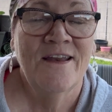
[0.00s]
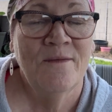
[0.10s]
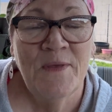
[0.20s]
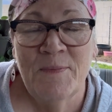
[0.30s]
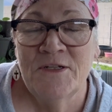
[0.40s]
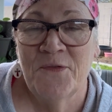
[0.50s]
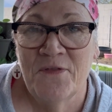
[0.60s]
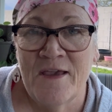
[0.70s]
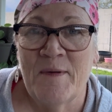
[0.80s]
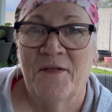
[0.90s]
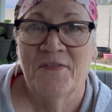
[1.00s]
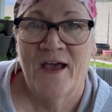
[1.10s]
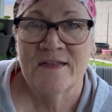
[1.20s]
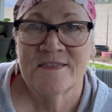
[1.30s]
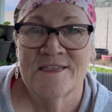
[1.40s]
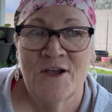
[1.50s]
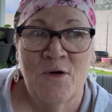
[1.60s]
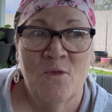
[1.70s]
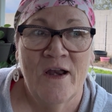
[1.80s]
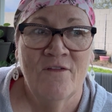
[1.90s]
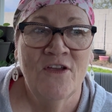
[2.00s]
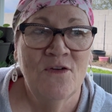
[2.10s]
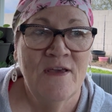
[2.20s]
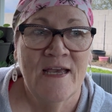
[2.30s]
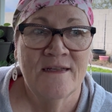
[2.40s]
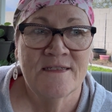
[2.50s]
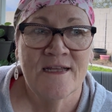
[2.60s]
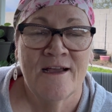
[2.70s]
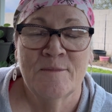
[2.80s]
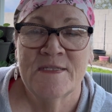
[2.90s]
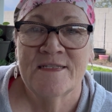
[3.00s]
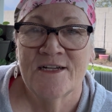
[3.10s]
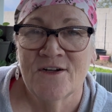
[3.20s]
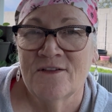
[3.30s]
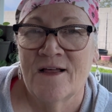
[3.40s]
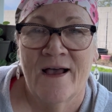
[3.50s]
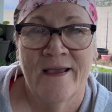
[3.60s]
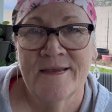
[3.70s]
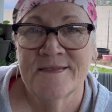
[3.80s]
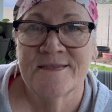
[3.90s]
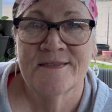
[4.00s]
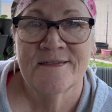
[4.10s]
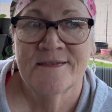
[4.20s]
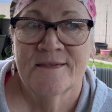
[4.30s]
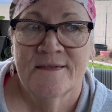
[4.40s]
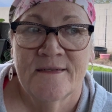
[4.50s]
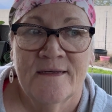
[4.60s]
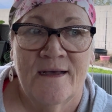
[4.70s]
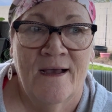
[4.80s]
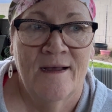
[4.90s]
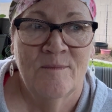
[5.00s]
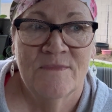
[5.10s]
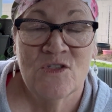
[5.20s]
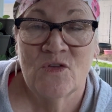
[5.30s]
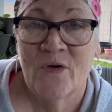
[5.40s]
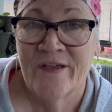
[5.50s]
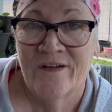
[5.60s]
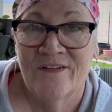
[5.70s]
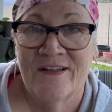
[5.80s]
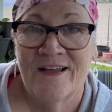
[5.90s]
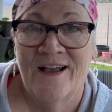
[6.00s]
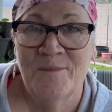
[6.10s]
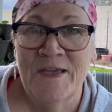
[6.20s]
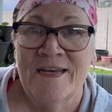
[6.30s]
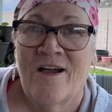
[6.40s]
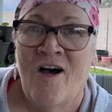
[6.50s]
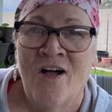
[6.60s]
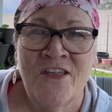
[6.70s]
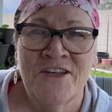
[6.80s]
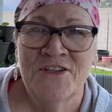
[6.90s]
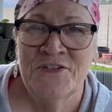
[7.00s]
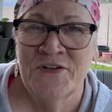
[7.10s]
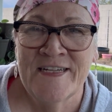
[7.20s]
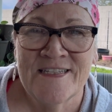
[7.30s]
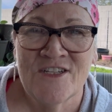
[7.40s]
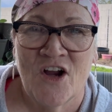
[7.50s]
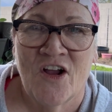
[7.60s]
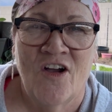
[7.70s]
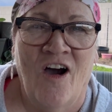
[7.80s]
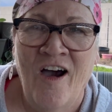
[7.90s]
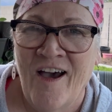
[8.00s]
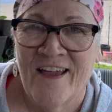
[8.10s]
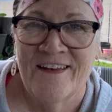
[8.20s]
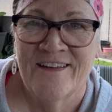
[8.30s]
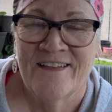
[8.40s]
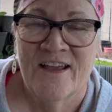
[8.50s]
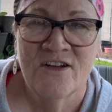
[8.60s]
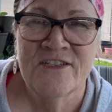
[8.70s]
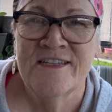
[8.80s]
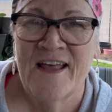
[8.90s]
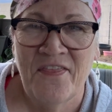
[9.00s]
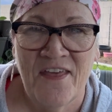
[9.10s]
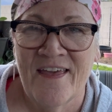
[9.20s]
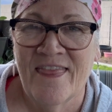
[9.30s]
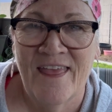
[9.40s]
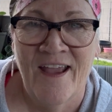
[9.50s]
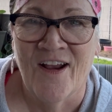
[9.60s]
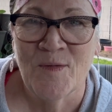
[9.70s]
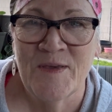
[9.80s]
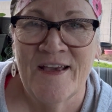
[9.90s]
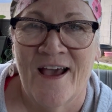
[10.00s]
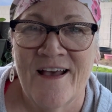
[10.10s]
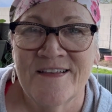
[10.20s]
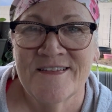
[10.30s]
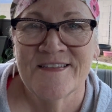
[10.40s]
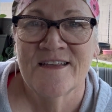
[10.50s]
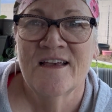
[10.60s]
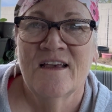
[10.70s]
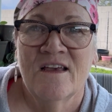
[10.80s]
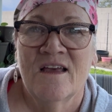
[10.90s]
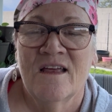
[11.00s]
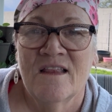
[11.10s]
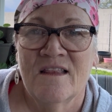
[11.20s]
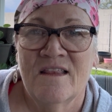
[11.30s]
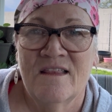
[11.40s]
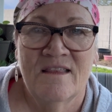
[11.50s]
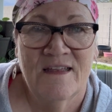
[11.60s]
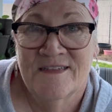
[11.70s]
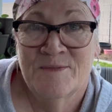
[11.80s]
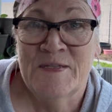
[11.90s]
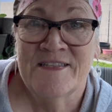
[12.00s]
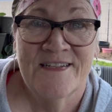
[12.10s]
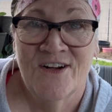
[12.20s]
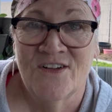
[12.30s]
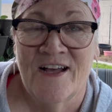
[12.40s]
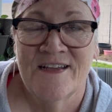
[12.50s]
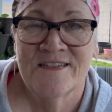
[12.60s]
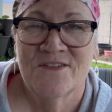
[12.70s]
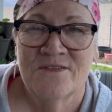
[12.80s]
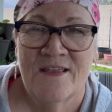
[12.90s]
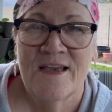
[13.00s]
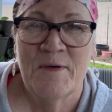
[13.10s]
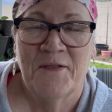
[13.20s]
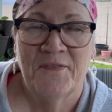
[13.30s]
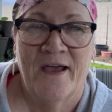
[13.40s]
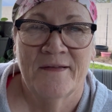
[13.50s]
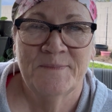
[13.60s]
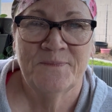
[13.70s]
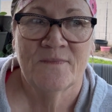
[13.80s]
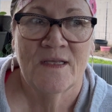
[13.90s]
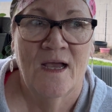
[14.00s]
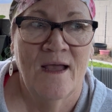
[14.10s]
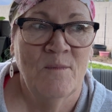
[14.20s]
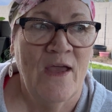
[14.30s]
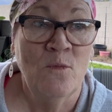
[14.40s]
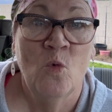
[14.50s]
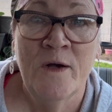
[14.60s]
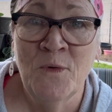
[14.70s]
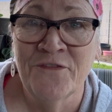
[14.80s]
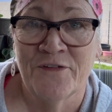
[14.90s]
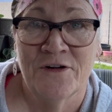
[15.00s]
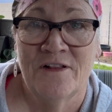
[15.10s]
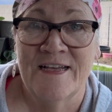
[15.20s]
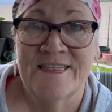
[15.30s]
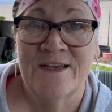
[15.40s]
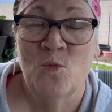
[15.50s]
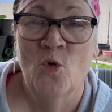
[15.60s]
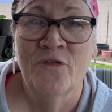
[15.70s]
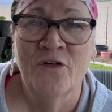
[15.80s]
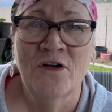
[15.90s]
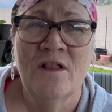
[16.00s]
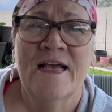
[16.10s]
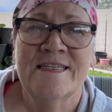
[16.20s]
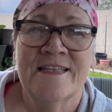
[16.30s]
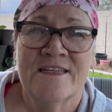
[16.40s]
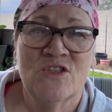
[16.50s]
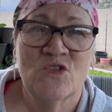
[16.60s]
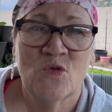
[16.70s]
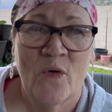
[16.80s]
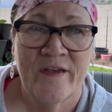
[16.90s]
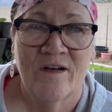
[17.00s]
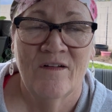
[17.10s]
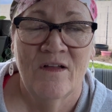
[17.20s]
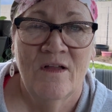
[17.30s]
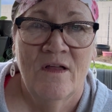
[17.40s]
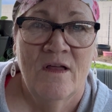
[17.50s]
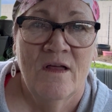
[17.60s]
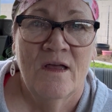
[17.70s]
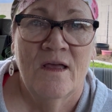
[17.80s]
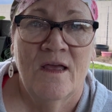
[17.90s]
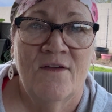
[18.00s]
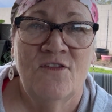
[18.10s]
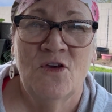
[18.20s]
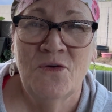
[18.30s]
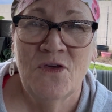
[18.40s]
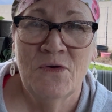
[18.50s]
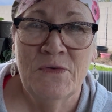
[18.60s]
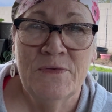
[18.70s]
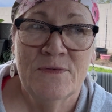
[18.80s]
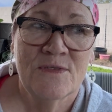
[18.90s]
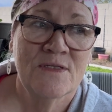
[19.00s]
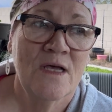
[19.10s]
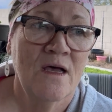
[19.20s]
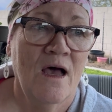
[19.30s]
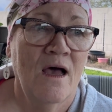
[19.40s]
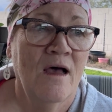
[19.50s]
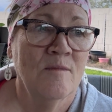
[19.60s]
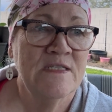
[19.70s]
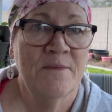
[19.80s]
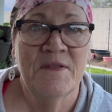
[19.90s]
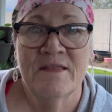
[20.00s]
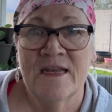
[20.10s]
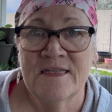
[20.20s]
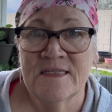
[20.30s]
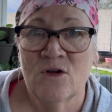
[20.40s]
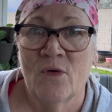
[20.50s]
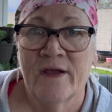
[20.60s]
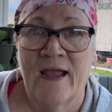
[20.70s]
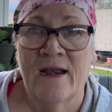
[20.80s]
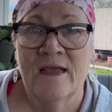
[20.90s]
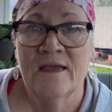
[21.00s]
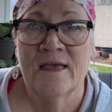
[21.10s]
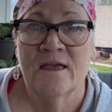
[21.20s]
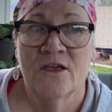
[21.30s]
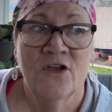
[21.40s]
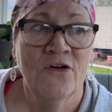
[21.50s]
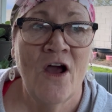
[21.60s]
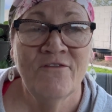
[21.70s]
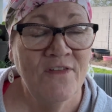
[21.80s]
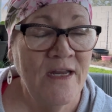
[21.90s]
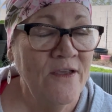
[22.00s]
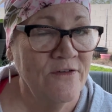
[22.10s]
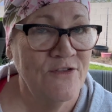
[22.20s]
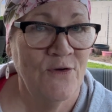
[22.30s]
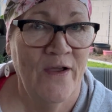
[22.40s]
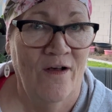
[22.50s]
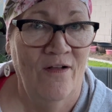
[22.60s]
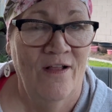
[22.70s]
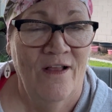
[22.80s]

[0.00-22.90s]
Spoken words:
People don't think about that. So whenever you get sterilized soil, all the nutrients are gone. There's nothing there because it's been sterilized. So think about that. And we're fertilizing the soil. If you use something that isn't organic, you're not feeding your soil.